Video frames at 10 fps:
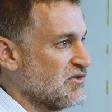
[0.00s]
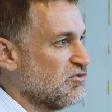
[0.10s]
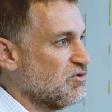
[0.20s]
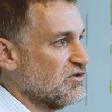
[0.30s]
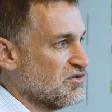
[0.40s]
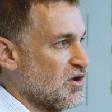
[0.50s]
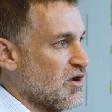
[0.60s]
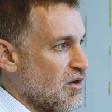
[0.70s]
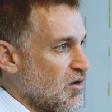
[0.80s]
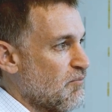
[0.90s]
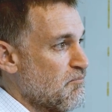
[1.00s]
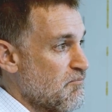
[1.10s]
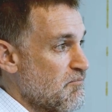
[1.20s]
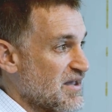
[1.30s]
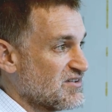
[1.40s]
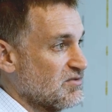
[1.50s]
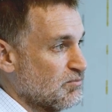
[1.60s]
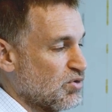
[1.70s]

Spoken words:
different mix and